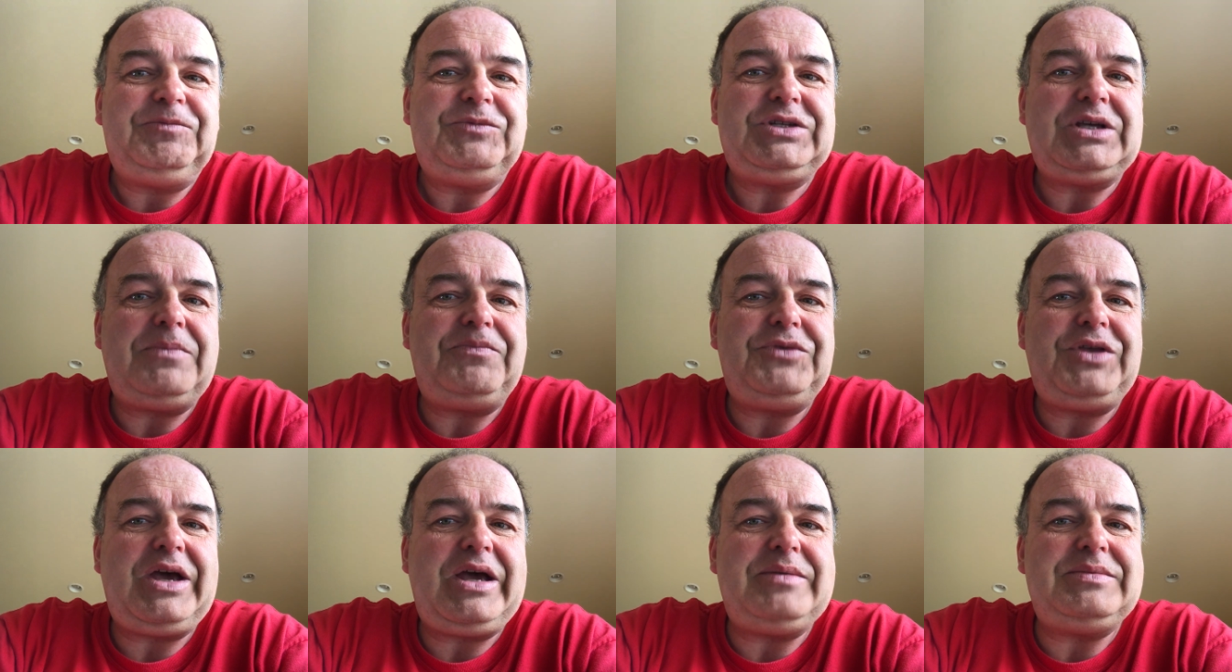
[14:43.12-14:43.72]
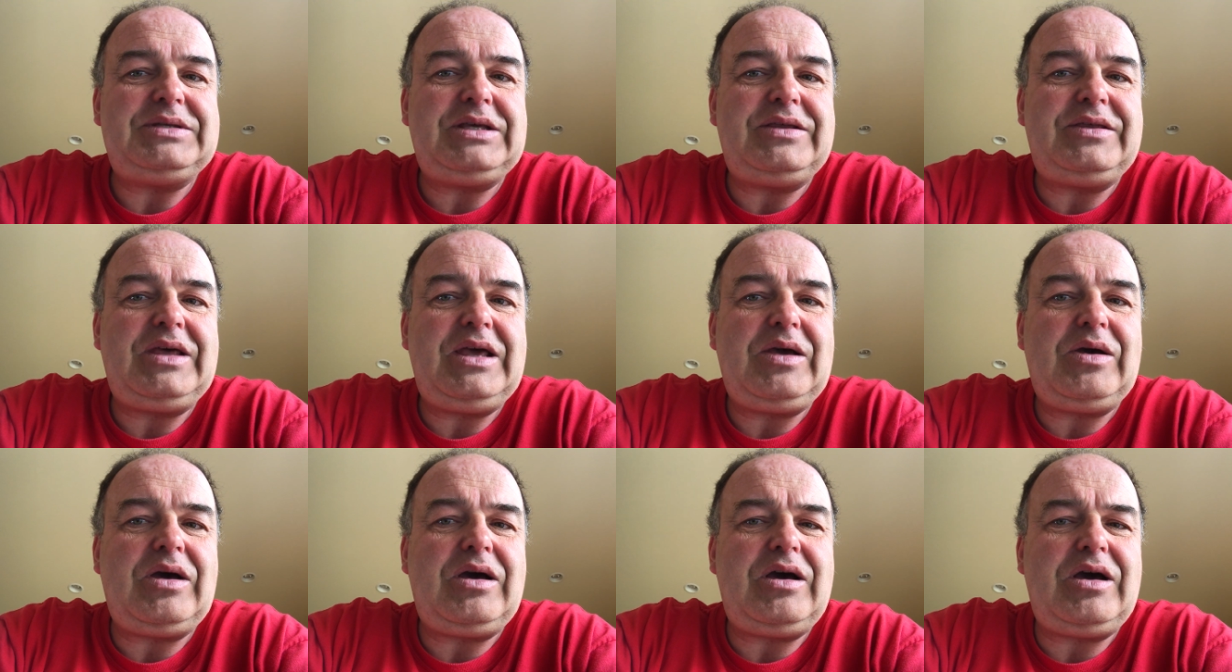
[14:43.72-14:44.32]
Sometimes they
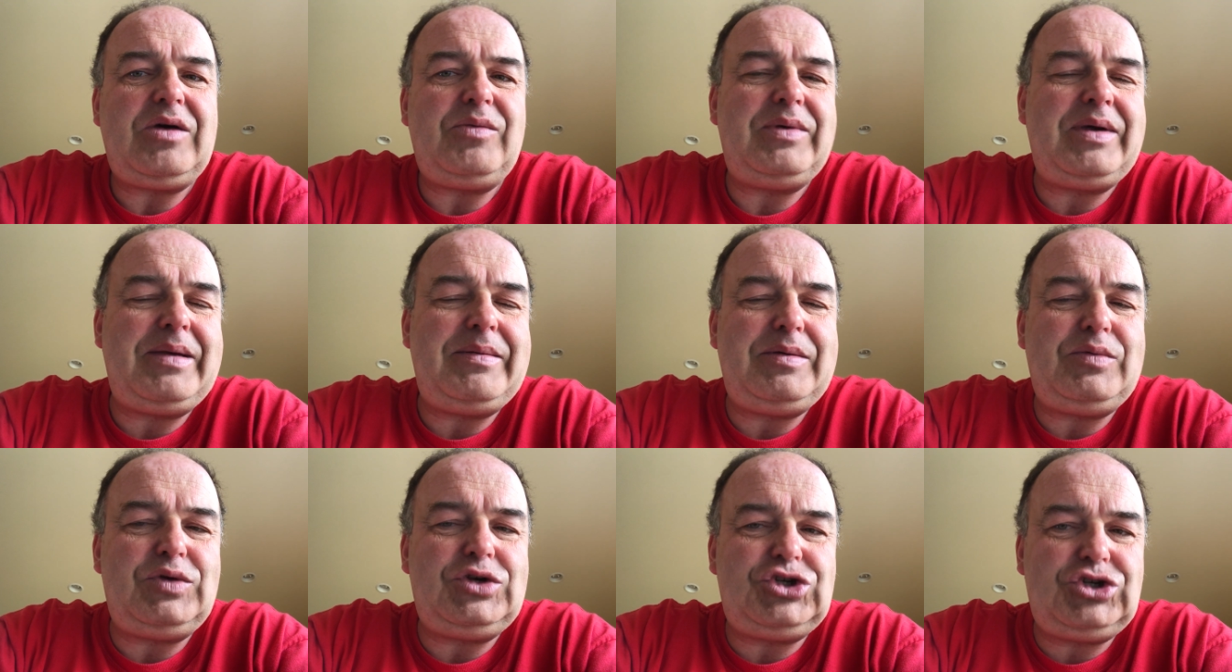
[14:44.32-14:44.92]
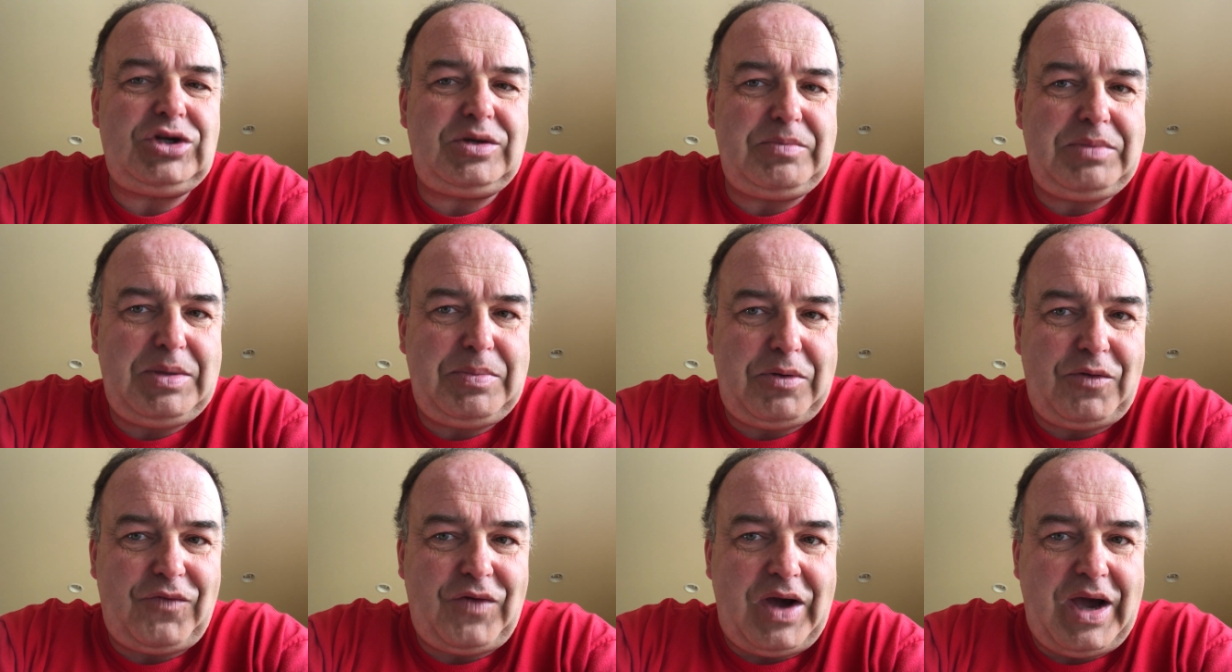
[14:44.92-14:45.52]
think, ah, oh, maybe we shouldn't be
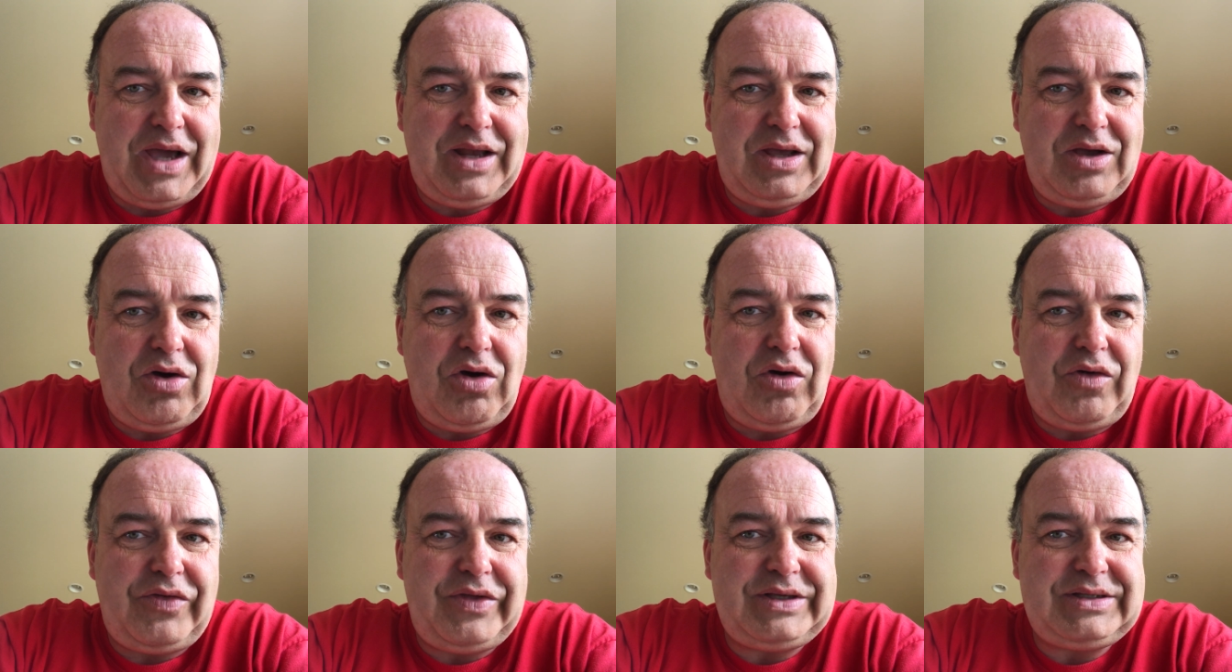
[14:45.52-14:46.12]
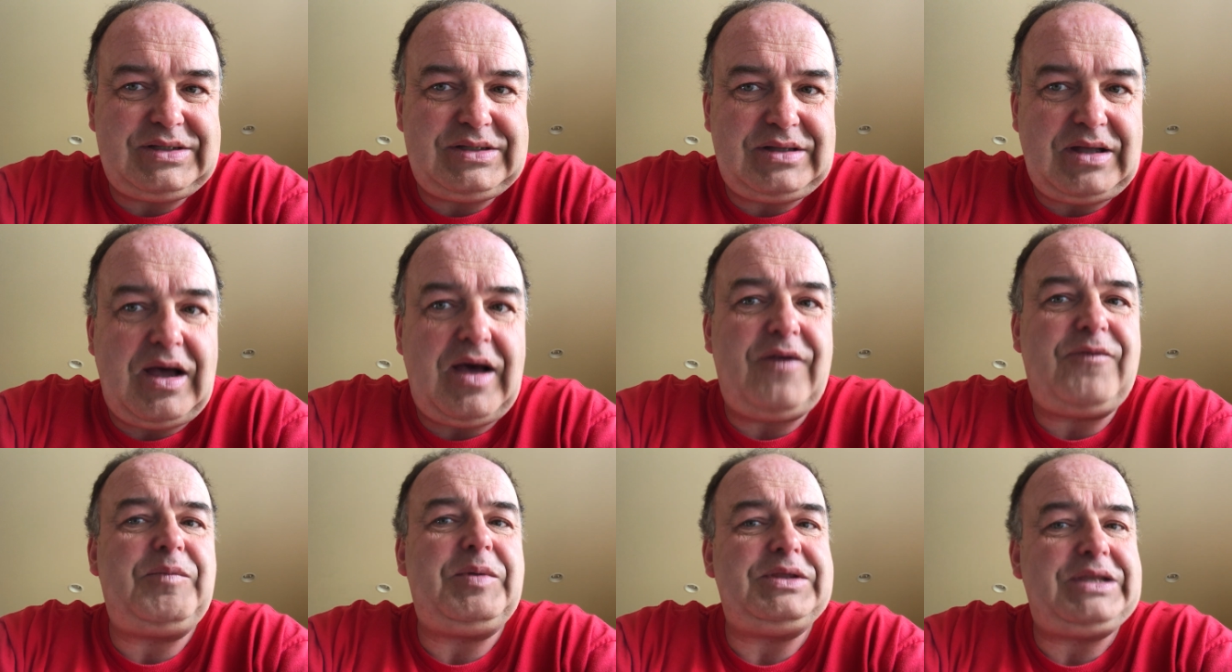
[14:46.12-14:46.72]
providing all this
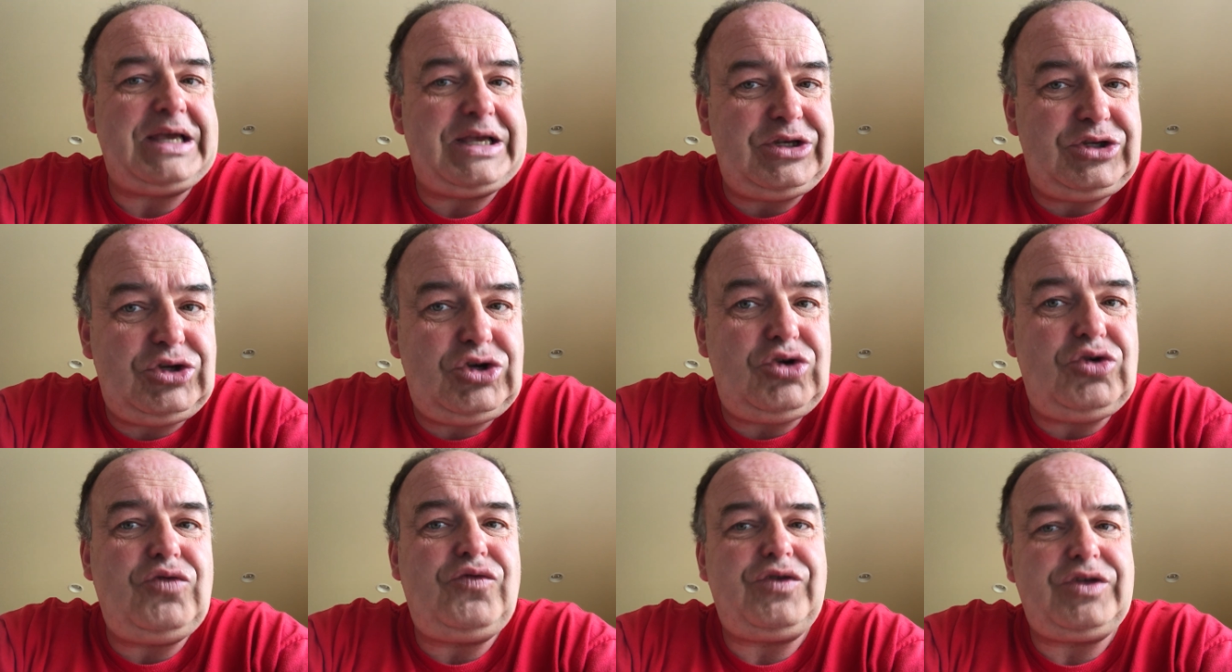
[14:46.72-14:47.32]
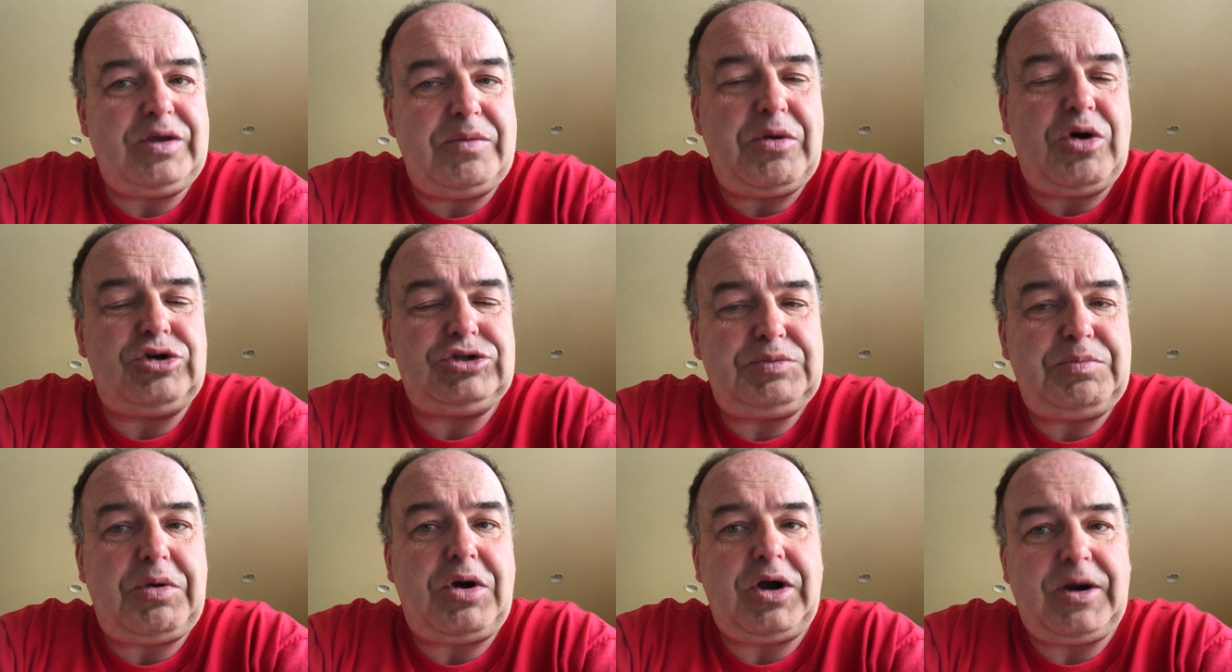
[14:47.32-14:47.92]
stuff, but they do, for the
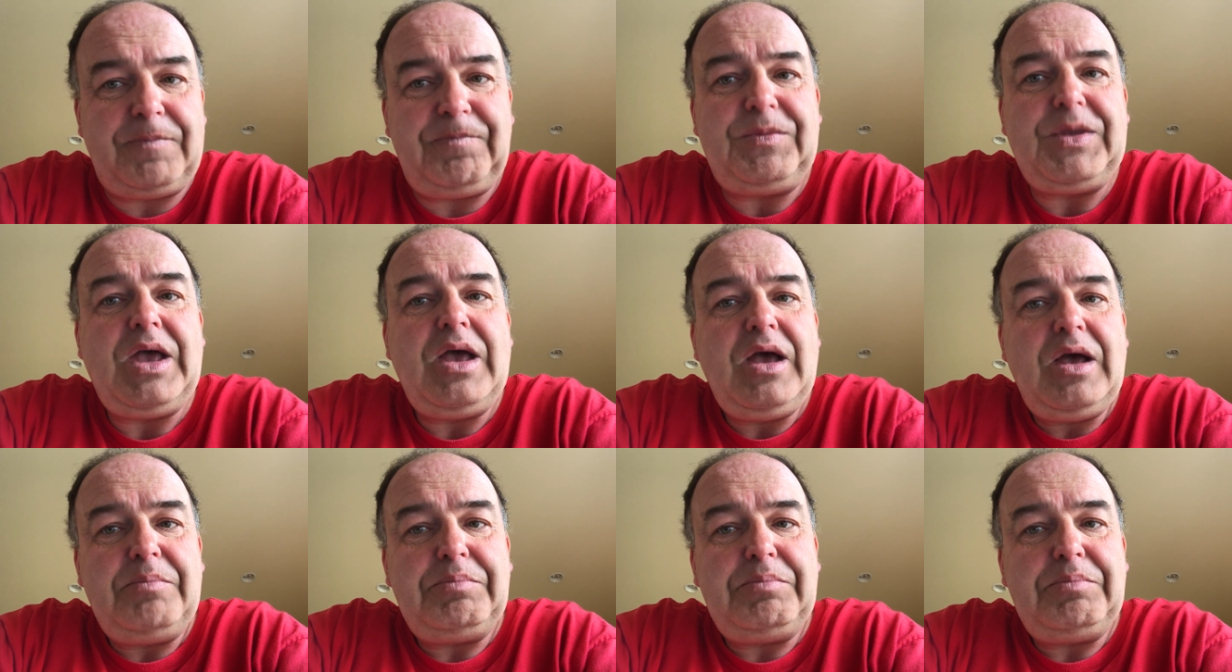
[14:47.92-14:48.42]
most part,